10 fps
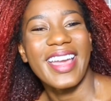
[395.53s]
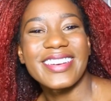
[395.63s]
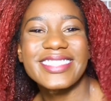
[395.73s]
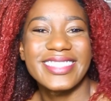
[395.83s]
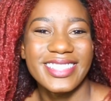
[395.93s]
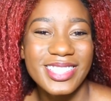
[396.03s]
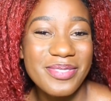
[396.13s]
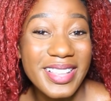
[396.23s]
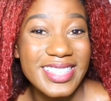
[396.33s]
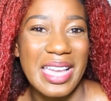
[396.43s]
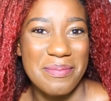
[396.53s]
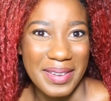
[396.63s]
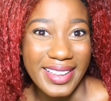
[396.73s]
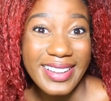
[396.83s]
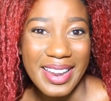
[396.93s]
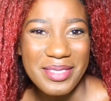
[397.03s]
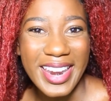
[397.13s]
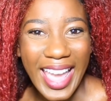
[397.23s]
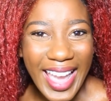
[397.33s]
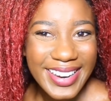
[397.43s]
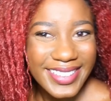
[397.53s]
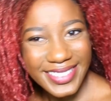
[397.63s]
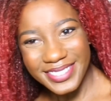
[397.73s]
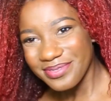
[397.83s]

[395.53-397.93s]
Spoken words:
hair still smells like pink lemonade.